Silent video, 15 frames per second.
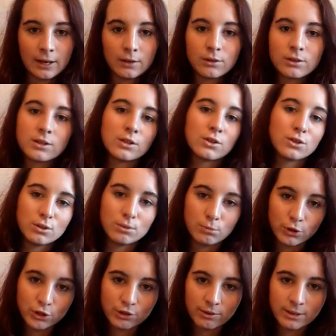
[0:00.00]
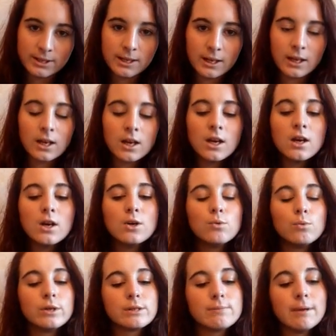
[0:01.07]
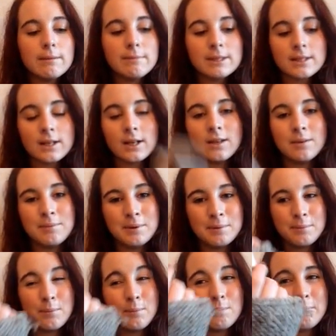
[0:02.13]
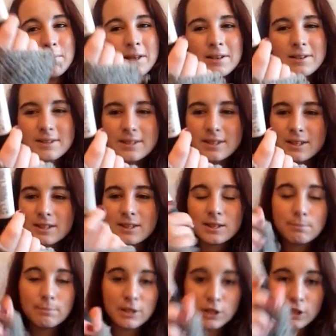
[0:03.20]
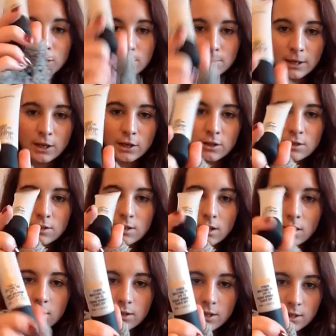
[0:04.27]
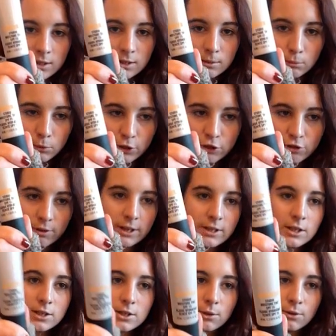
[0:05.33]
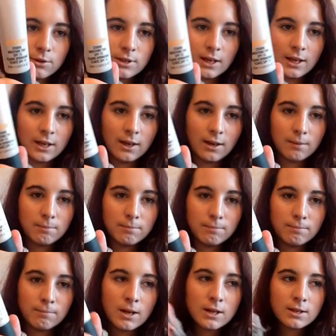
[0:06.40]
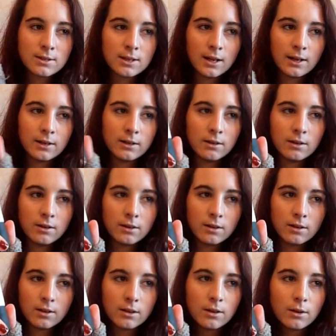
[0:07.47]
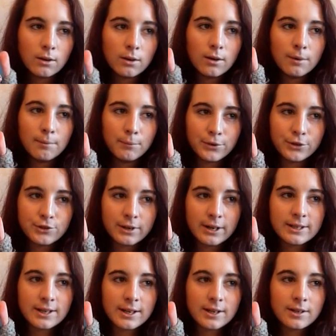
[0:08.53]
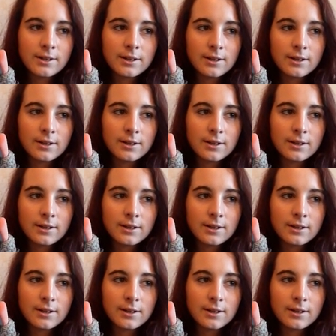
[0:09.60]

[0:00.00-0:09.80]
out because it's too moisturising, which made me slightly bit suspicious because this is a moisturiser. So I was thinking, sun, moisturiser,